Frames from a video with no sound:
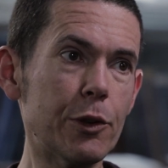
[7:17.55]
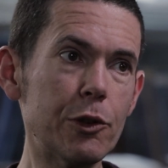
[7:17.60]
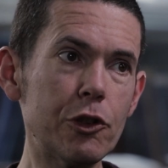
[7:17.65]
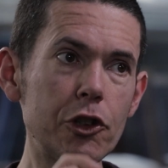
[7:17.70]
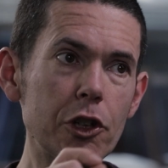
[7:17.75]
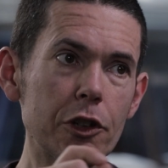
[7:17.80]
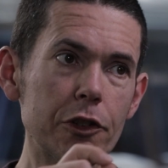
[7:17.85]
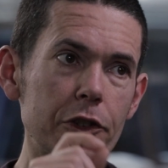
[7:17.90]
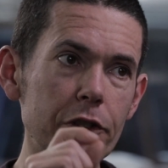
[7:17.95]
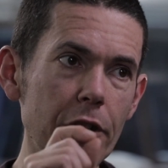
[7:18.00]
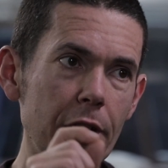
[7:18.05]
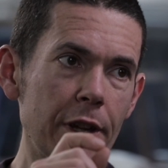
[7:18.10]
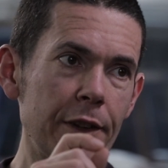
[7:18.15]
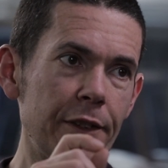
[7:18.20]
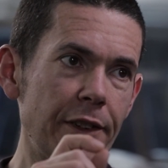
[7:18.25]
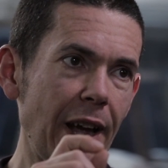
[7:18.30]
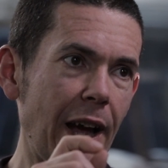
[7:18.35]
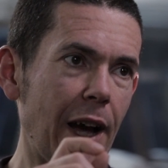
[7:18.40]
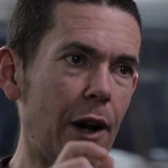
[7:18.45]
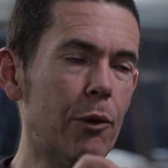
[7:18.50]
So it just
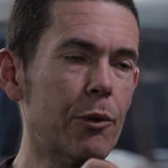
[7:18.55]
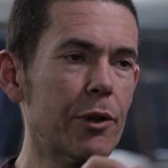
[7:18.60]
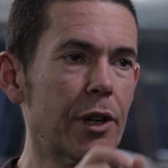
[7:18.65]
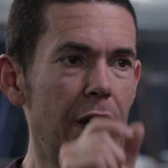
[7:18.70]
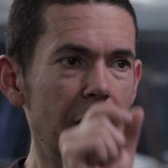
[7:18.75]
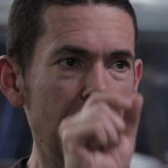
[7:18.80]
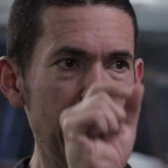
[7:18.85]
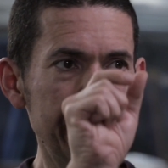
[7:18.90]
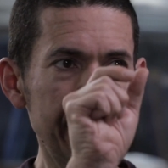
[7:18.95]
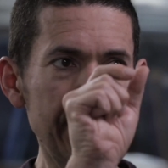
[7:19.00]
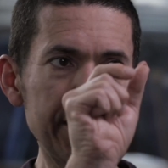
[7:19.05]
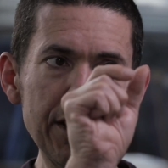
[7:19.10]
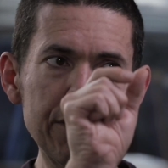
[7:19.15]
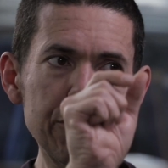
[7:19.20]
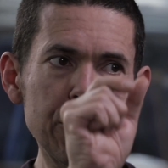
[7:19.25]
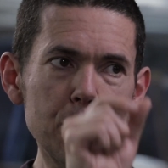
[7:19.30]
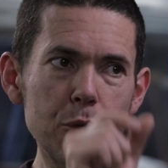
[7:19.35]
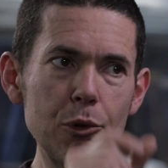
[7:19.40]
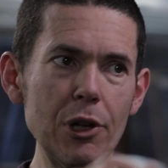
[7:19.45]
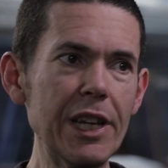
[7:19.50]
turns out that
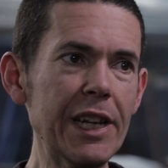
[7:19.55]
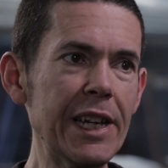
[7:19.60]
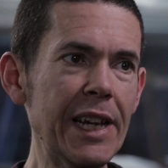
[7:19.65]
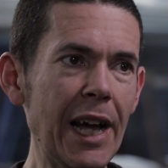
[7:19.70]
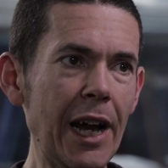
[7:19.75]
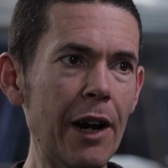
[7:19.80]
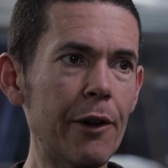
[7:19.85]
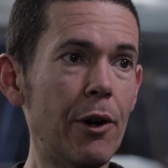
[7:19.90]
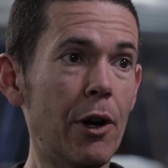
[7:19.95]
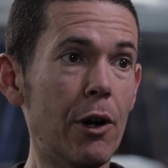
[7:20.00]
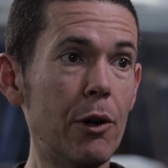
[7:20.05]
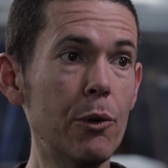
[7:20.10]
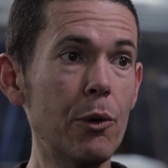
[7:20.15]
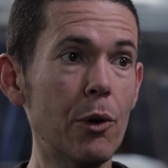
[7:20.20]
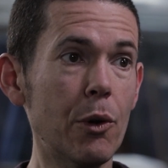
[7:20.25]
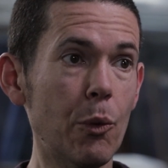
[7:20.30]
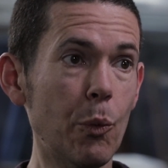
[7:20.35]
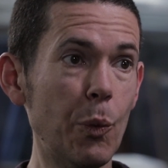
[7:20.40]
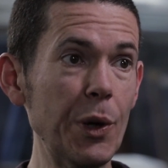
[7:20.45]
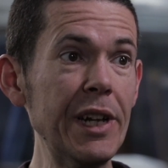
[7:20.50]
there's a really
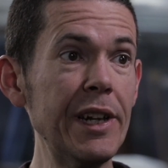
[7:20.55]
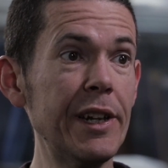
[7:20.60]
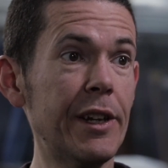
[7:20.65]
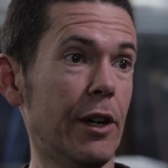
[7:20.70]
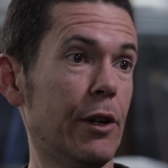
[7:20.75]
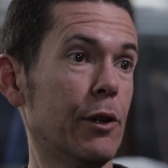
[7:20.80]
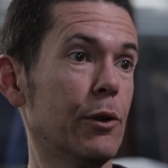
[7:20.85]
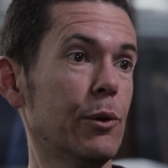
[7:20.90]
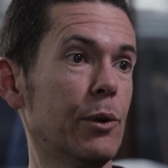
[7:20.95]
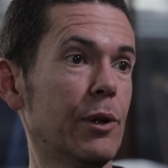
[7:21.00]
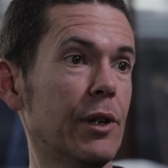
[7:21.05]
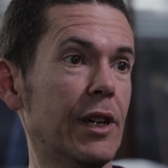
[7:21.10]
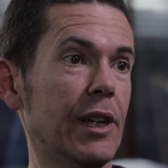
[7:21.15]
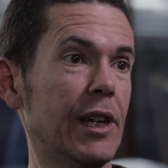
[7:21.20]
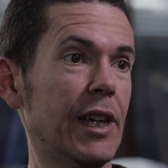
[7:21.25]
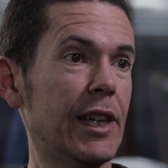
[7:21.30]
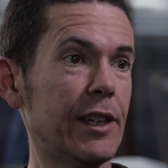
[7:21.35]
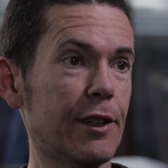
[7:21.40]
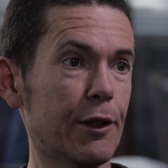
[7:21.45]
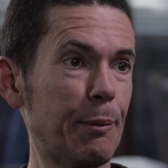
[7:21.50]
narrow window
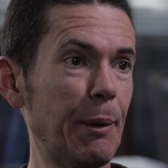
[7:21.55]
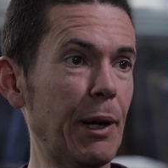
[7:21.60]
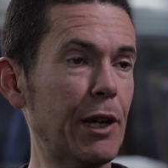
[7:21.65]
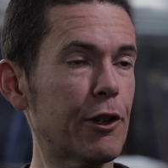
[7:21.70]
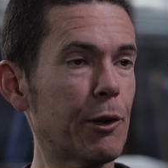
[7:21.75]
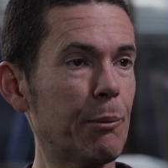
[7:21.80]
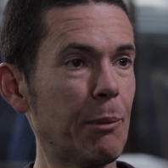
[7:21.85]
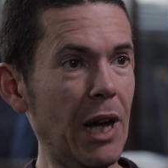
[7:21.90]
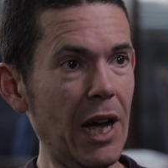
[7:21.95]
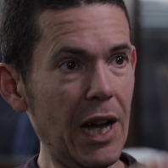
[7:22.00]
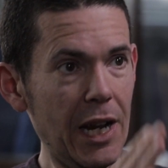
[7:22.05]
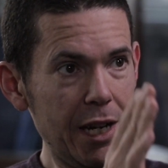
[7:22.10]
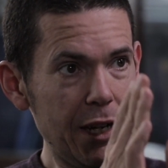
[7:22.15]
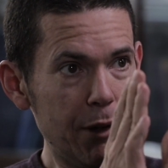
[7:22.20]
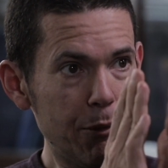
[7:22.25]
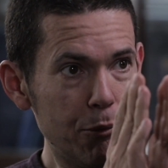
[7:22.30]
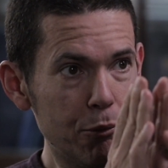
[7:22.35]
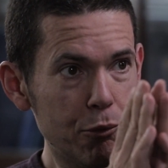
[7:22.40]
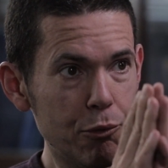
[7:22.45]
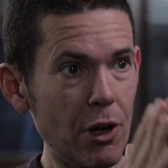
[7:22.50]
in the spectrum
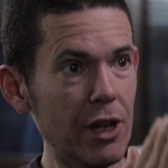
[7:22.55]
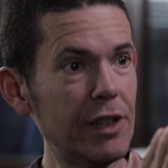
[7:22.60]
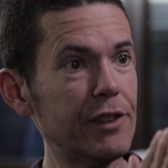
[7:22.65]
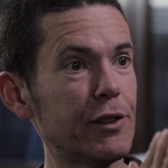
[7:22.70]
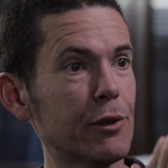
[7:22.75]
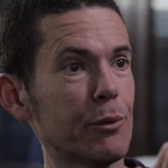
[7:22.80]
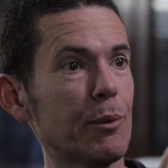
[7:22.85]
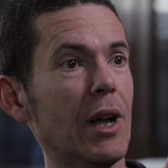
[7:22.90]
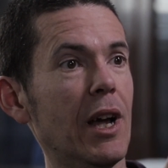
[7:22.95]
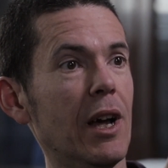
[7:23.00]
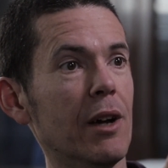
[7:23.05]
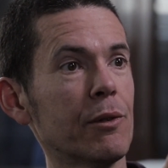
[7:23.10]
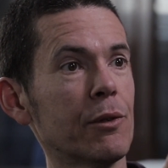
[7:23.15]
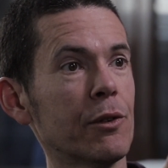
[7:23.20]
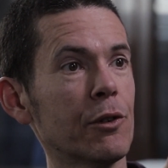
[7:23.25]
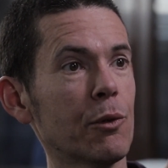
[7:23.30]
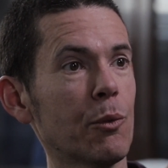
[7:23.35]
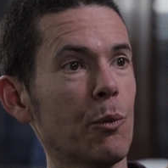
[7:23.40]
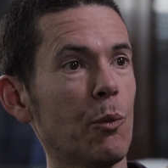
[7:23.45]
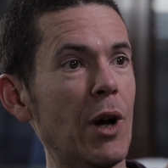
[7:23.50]
right
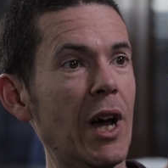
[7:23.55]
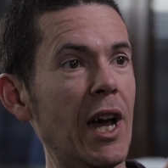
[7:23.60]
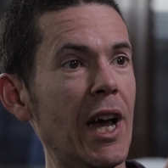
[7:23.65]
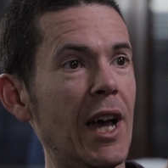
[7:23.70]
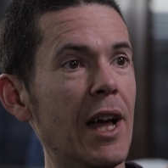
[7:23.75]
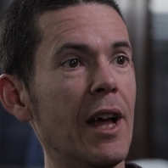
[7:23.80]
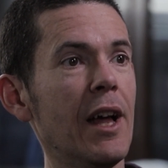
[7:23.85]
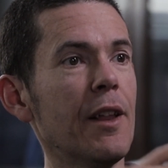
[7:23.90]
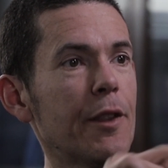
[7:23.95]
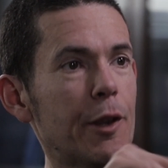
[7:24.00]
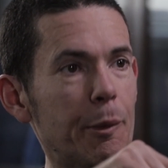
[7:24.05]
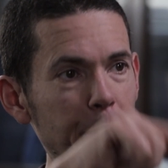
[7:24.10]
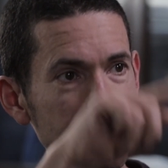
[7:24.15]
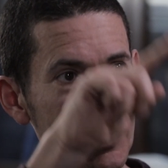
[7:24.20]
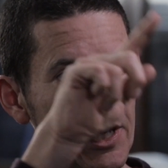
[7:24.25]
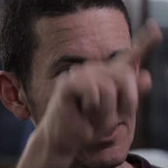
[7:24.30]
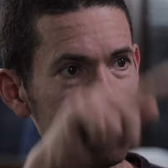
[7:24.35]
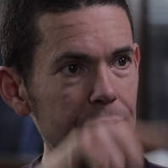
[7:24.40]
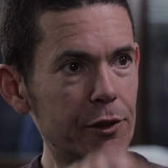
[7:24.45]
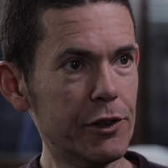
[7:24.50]
around where the
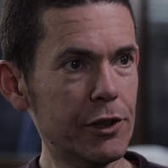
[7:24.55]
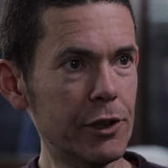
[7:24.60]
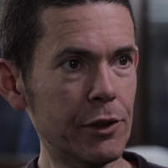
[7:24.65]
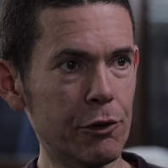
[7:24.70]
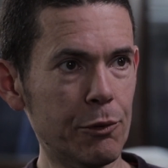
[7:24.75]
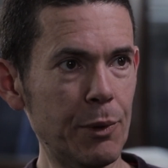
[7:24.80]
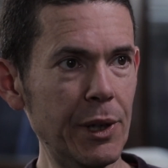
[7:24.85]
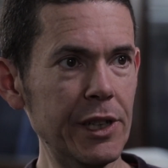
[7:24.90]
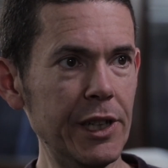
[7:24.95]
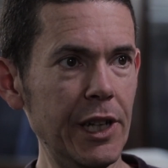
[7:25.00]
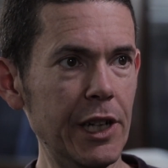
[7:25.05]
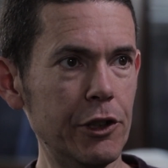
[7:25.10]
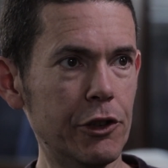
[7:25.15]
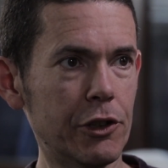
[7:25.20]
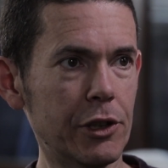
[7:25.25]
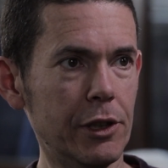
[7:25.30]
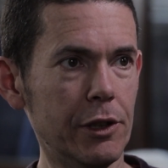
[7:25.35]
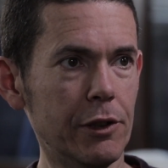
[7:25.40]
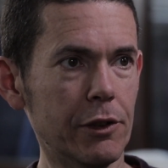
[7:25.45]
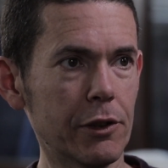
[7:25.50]
peak of the sun's
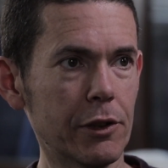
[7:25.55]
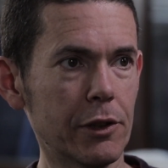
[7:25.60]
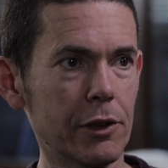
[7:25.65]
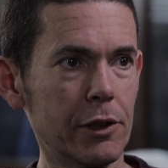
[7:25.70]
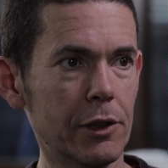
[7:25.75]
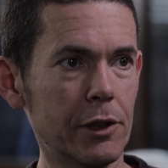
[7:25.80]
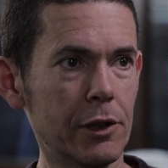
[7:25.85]
radiation is.